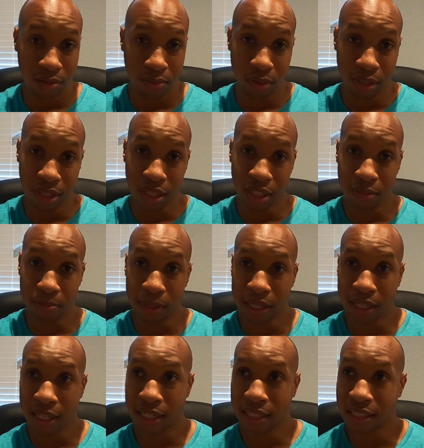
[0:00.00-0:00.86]
with this,
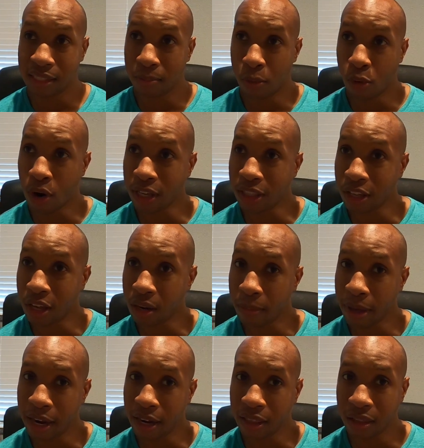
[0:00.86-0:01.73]
because the more I thought
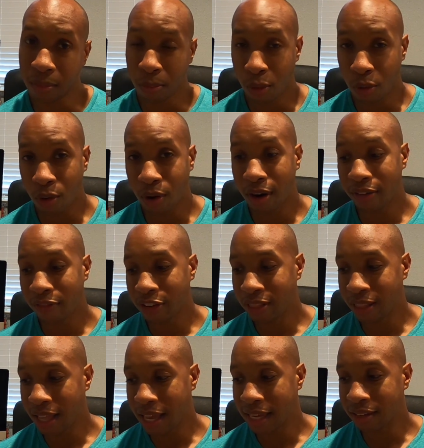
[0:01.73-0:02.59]
about it, the more I
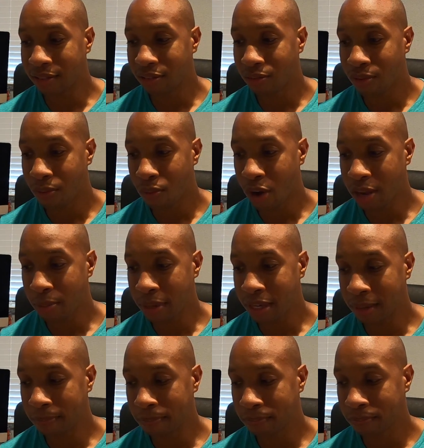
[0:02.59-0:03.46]
felt like, wait a
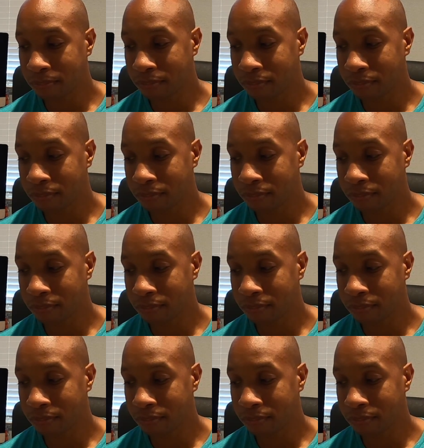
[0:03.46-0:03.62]
minute.